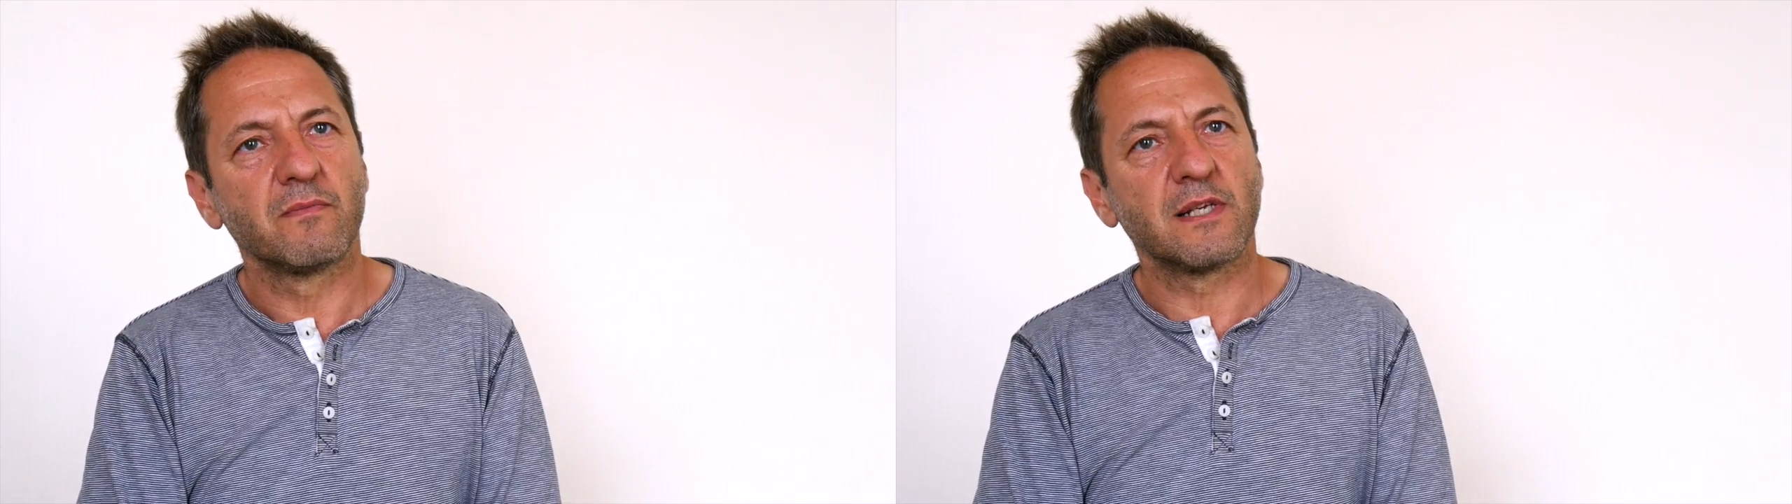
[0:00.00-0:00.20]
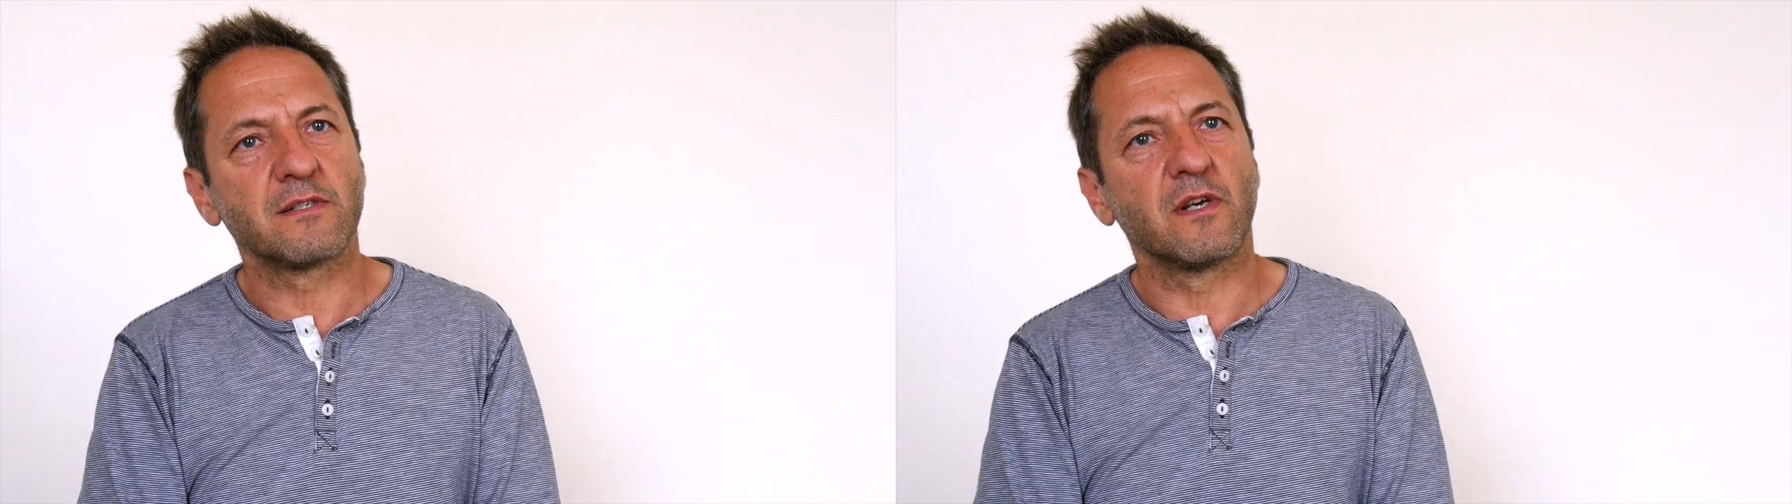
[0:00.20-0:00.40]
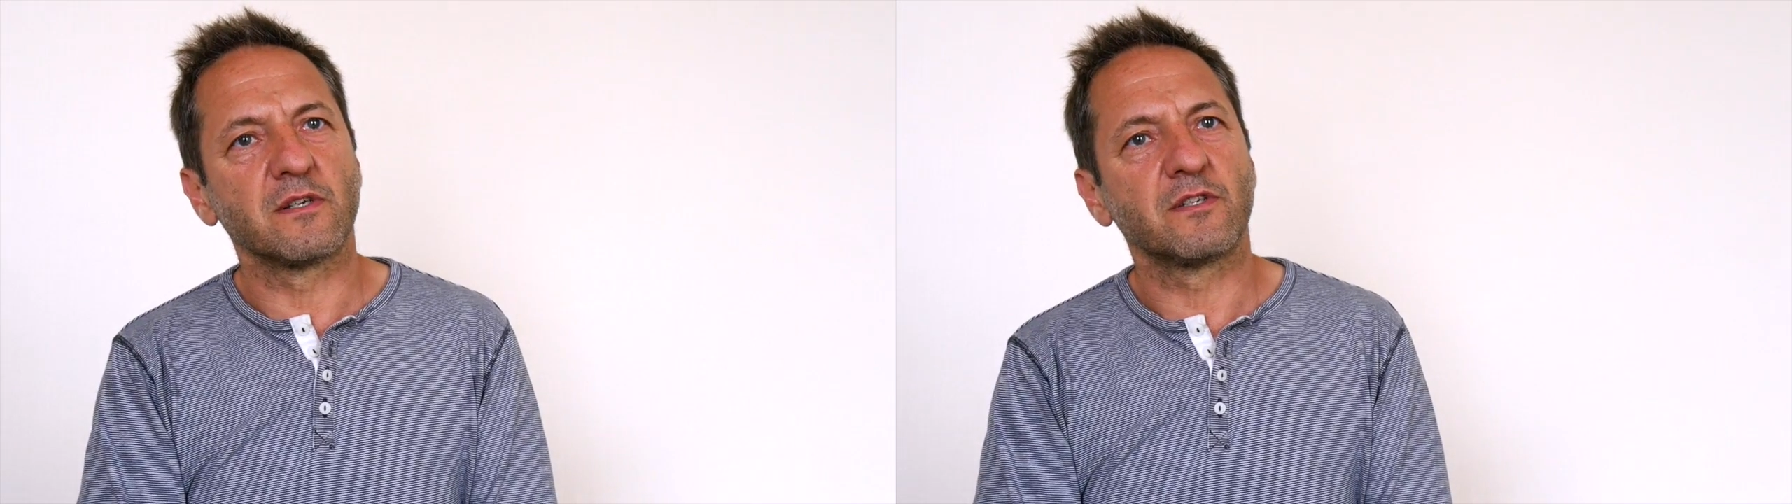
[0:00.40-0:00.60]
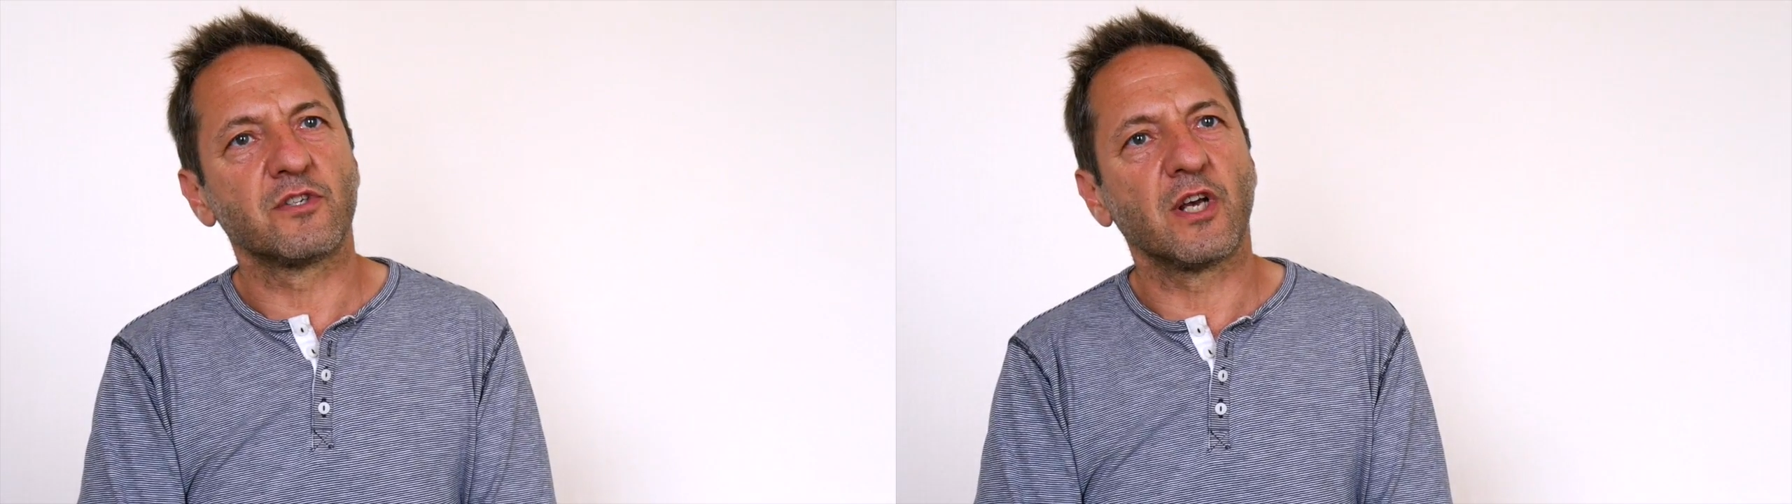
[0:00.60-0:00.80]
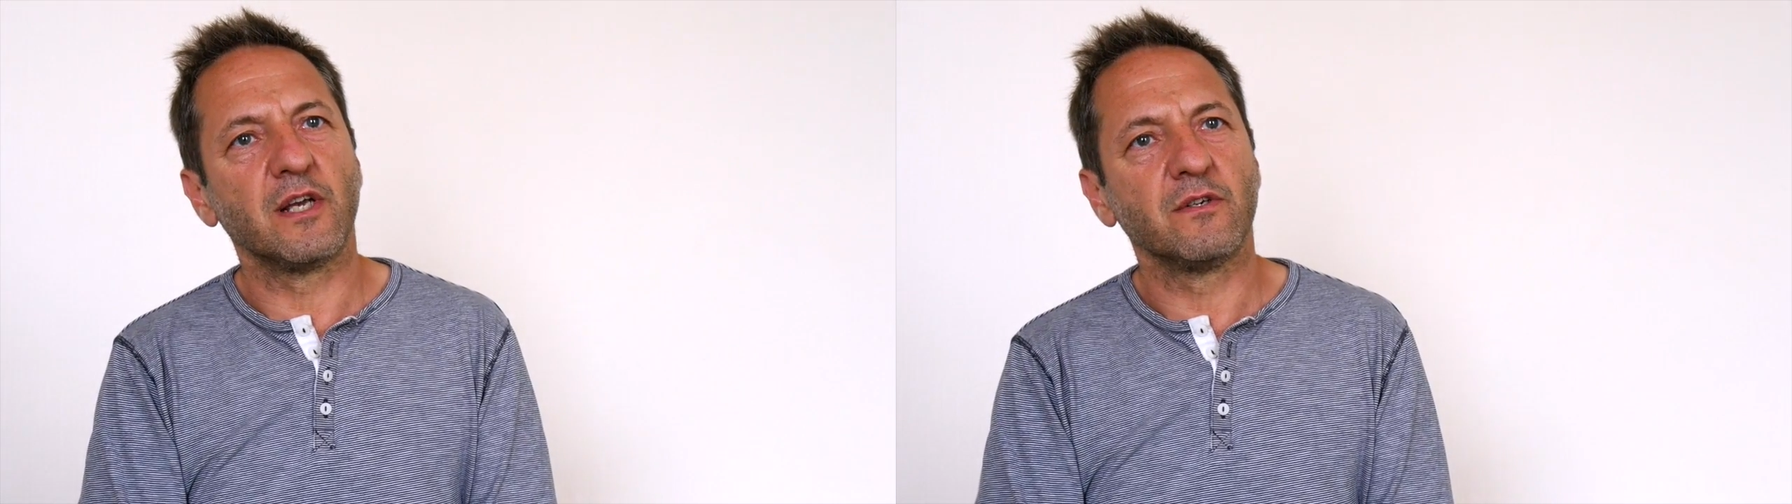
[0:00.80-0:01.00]
that starts to
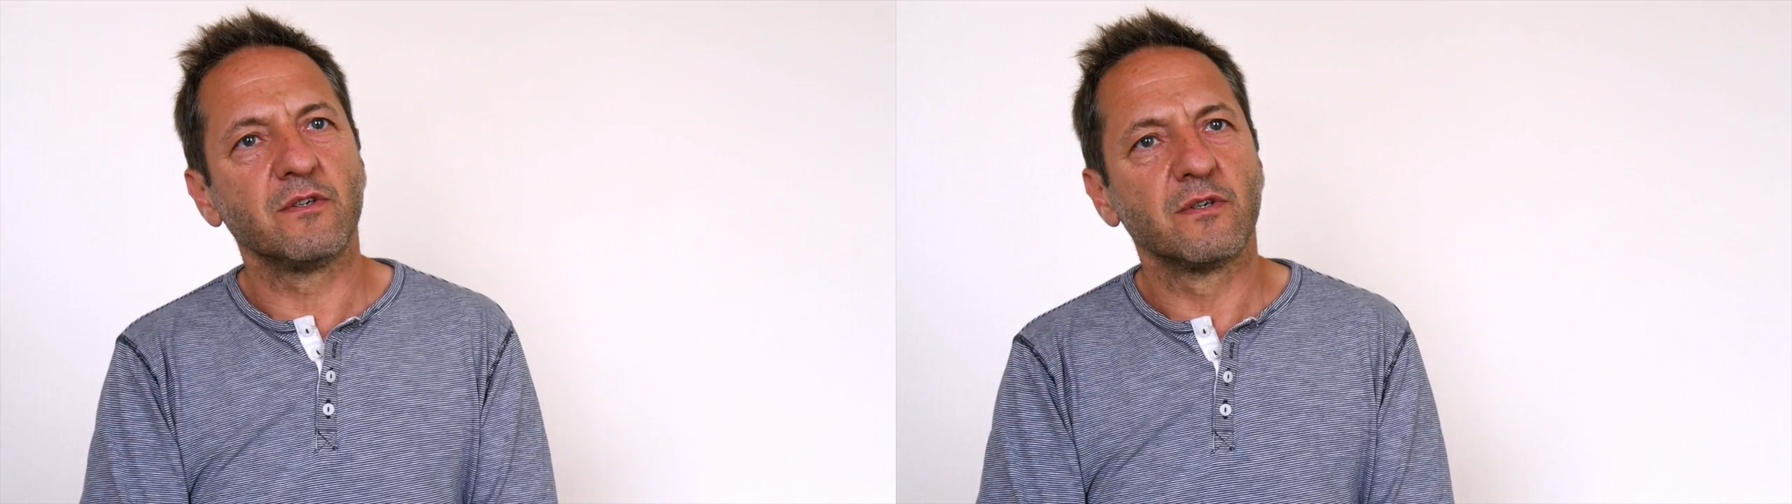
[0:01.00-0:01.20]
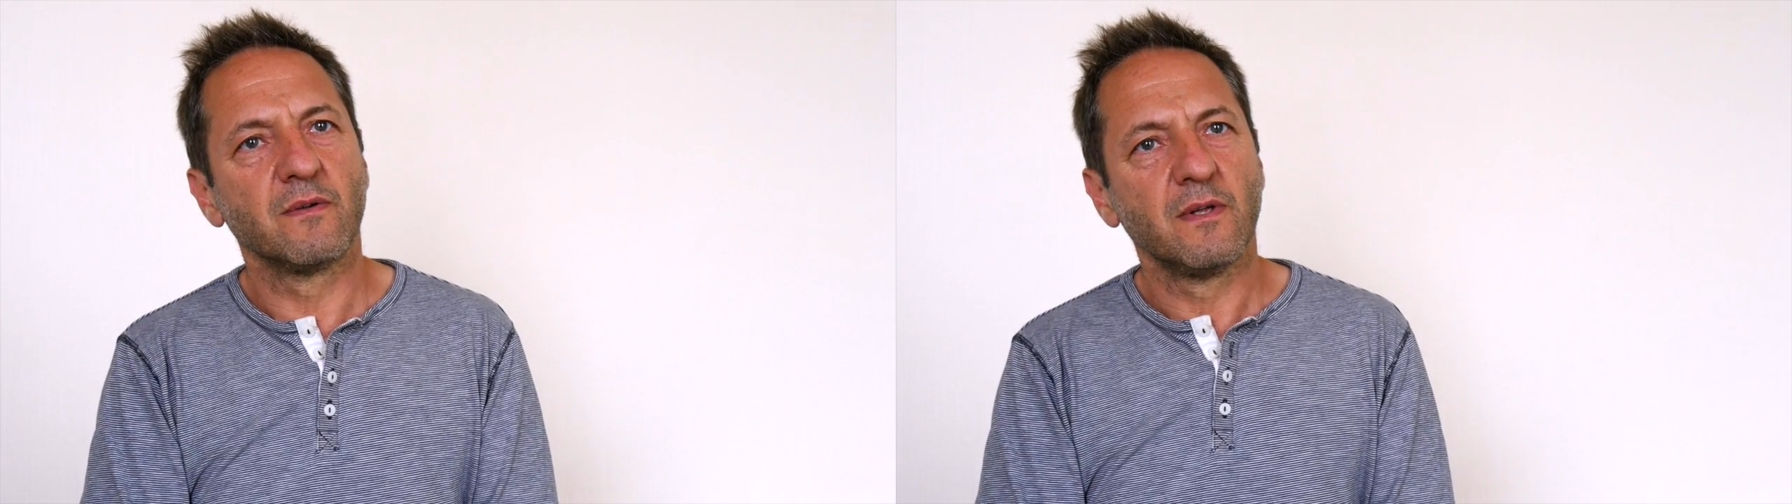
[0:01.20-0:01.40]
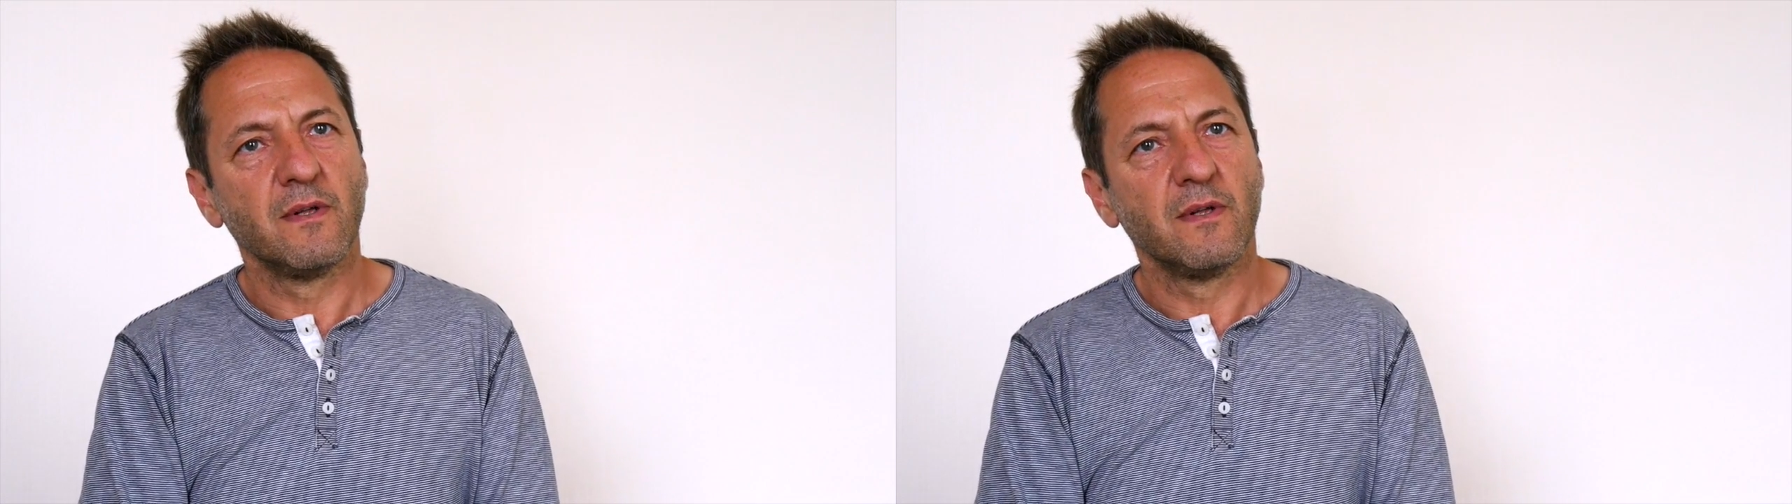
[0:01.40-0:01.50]
change.